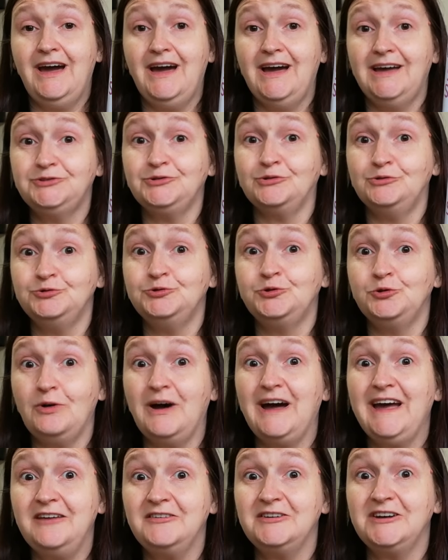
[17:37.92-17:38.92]
I don't do
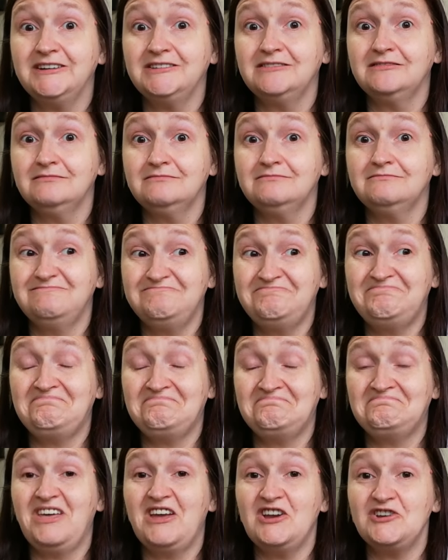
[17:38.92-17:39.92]
ironing.
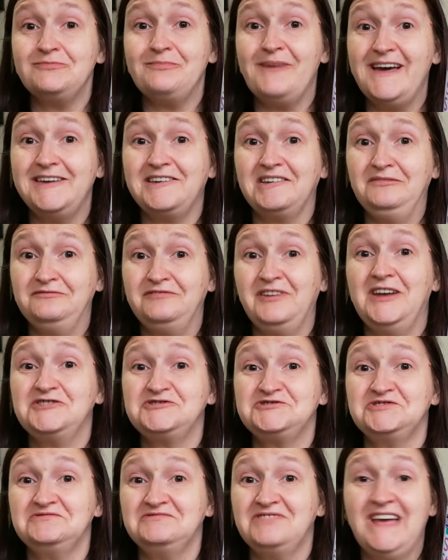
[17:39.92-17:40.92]
There's my
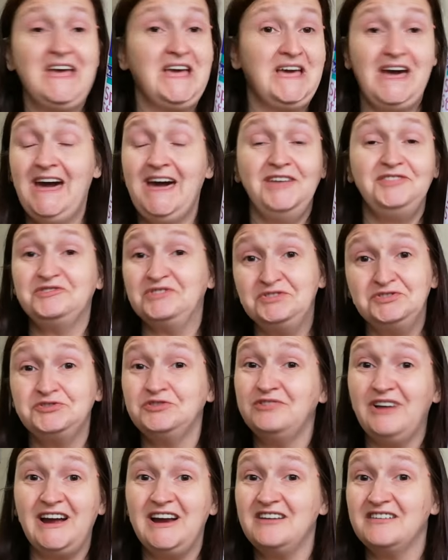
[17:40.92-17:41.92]
confession. I don't
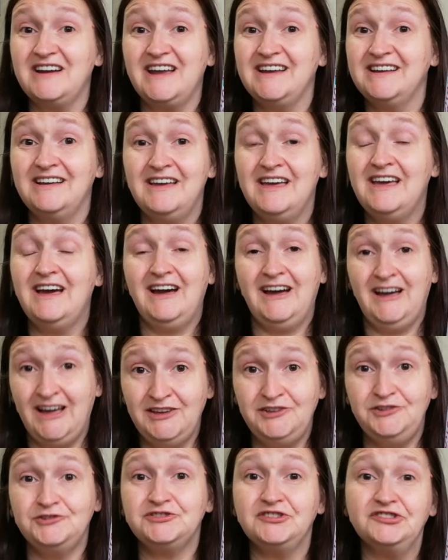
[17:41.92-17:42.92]
do ironing.
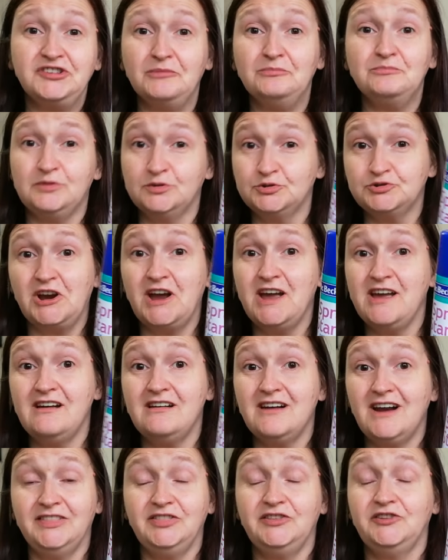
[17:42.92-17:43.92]
I use a tumble
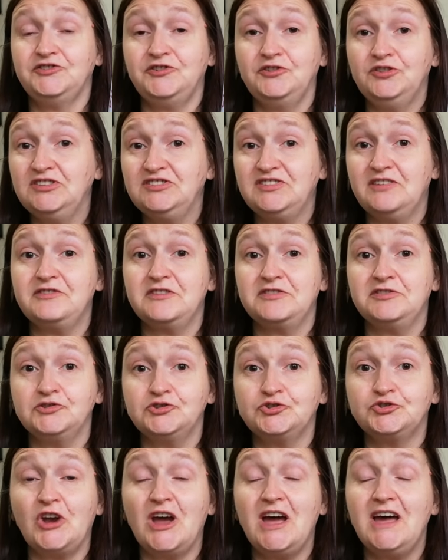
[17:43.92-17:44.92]
dryer, and as soon as
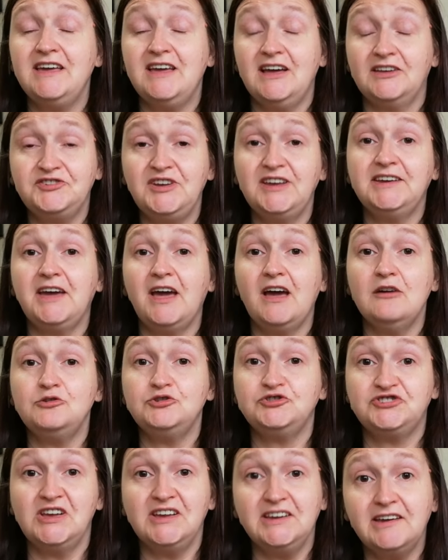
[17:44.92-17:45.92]
everything's dry, I take it
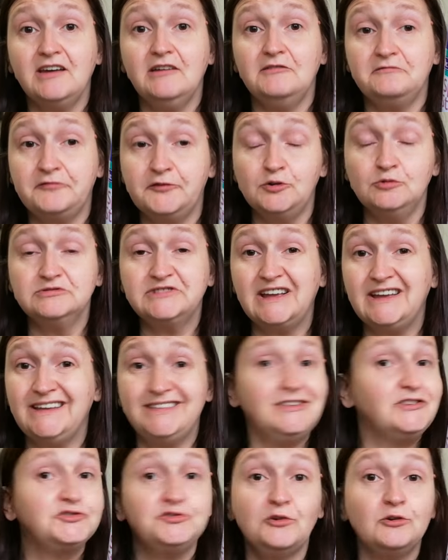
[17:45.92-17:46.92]
out, shake it and fold it,
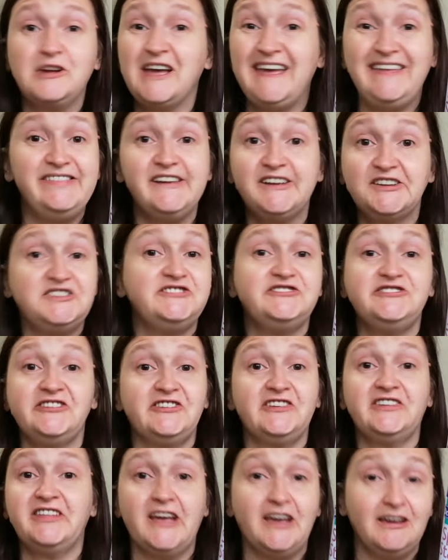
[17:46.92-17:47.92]
and it's not got any
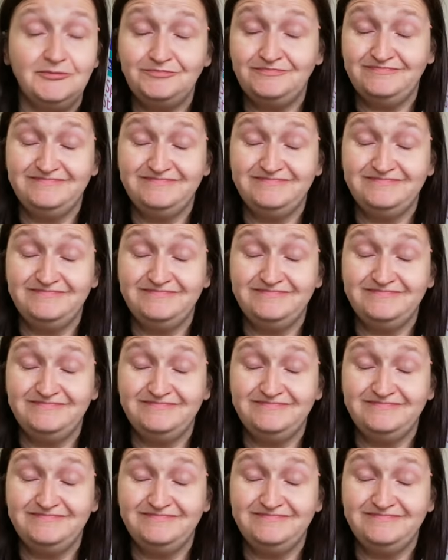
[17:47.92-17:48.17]
creases in it.